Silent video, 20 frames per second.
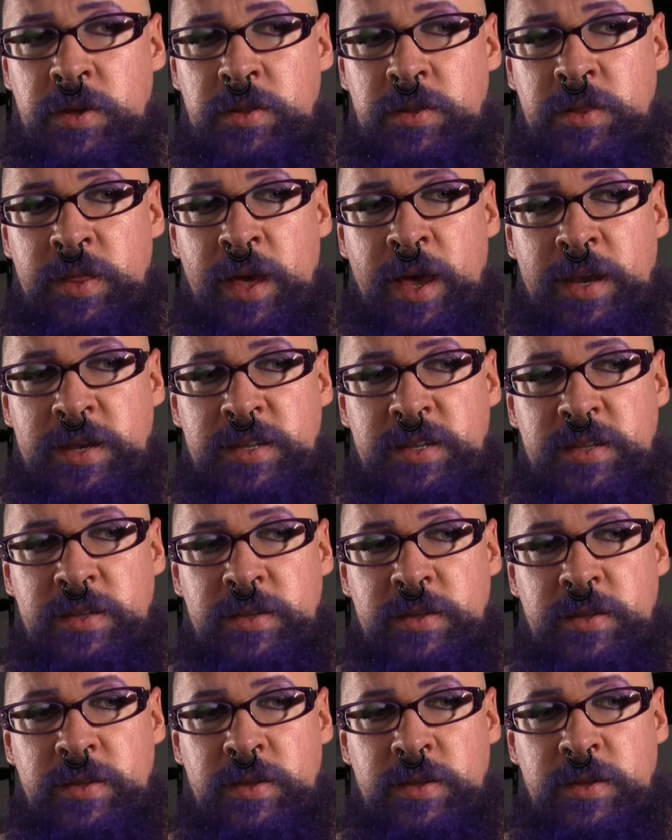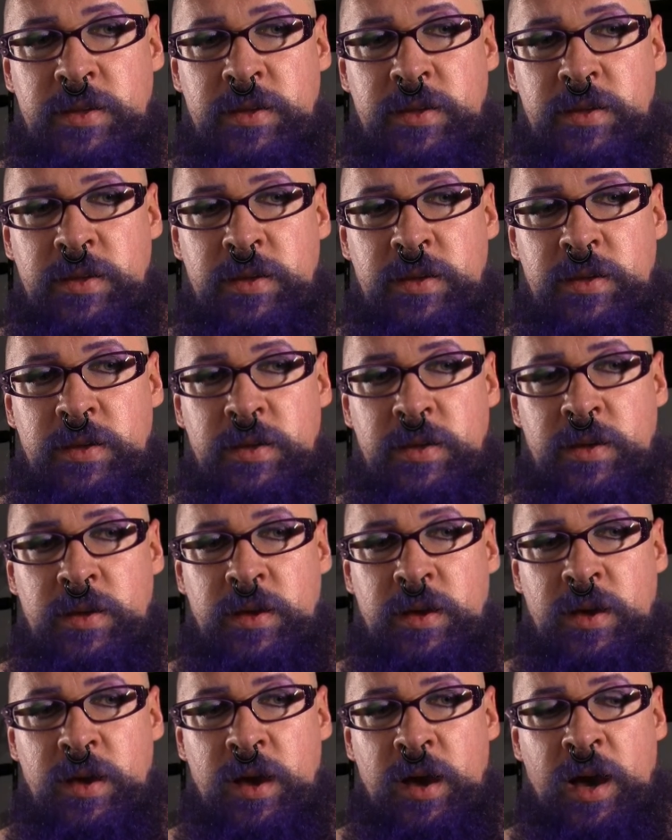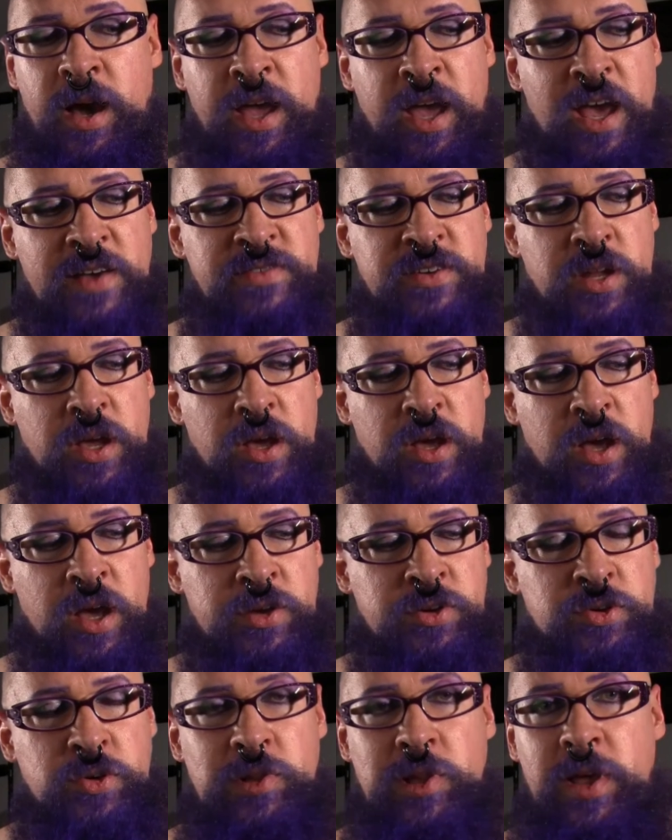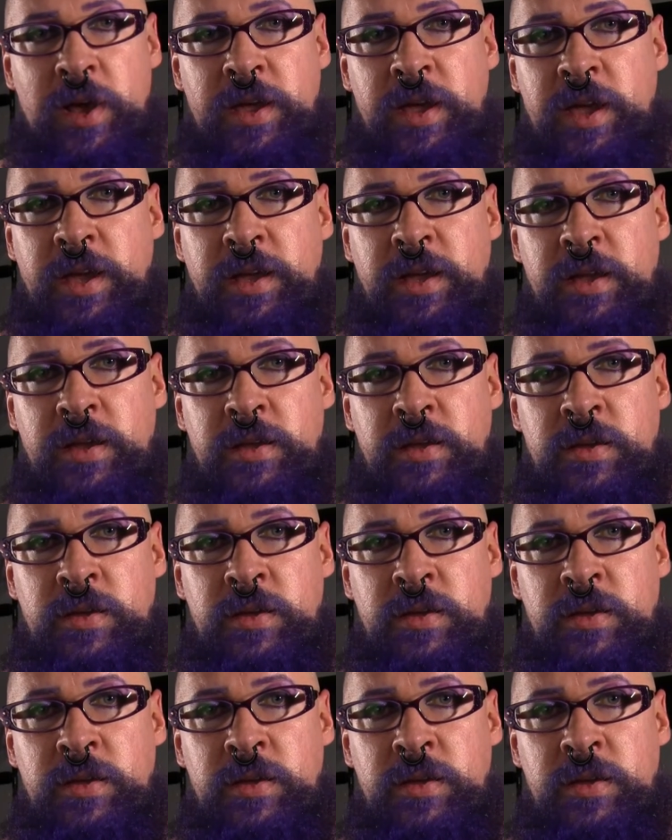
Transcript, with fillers: that I have an underlying